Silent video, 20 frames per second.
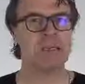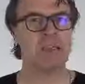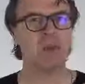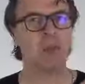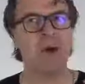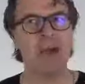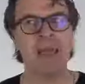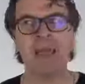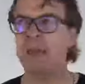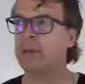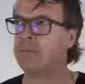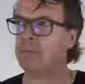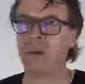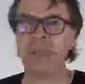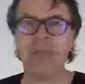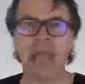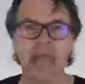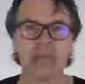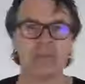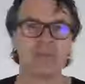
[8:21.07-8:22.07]
The way
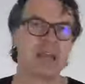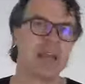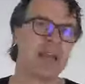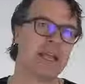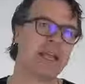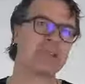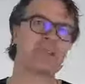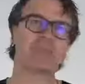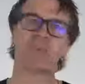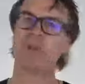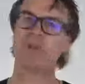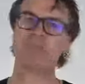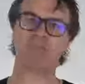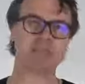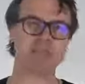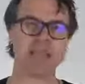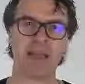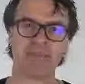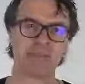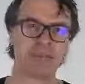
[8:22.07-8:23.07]
we handle that is we
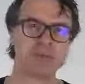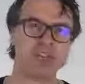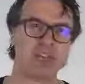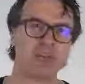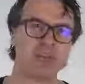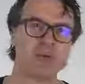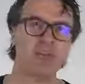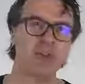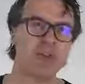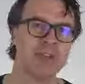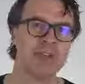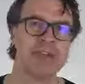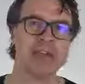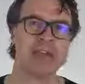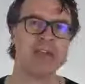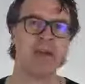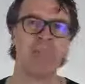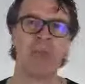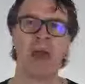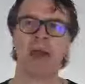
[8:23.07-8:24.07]
just have some gentle music
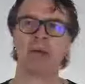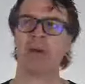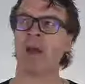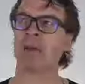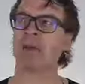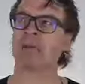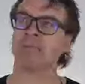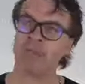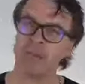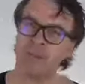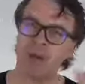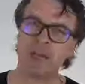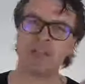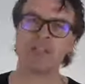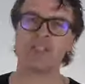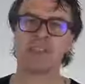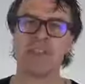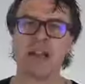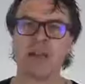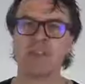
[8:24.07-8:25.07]
in the background. If the
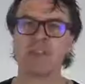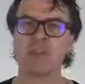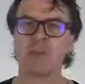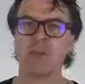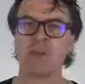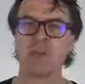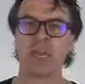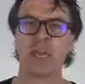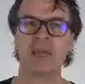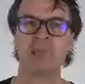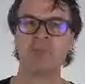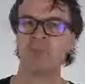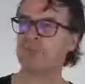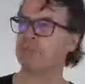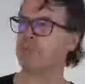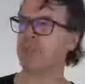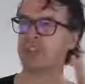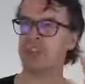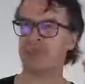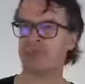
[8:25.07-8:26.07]
patient starts talking,
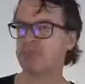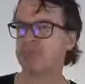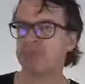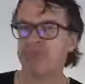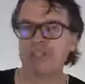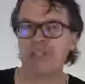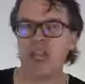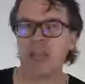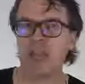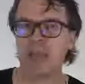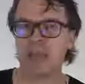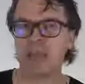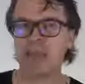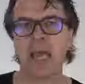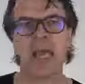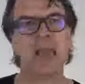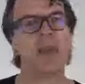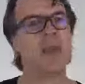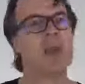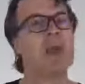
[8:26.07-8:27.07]
we just gently
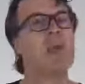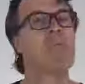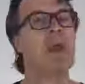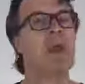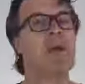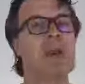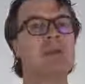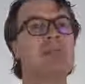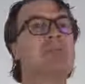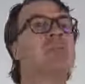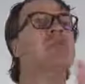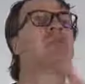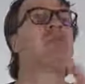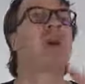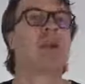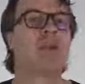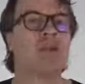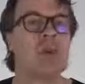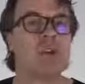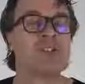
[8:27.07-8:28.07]
say, "Mary,
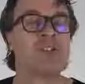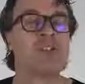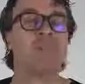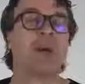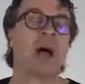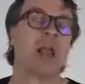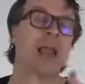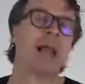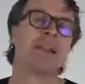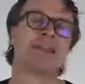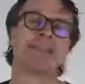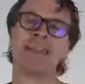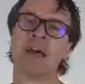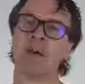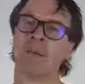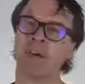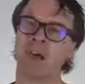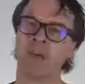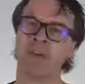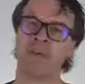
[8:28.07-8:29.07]
great question. I'll answer
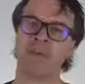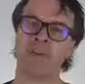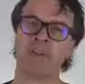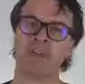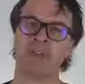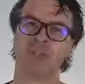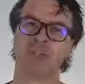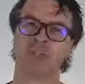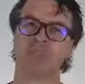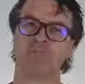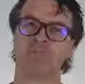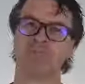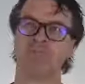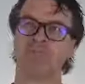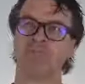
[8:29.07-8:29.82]
that when I'm finished."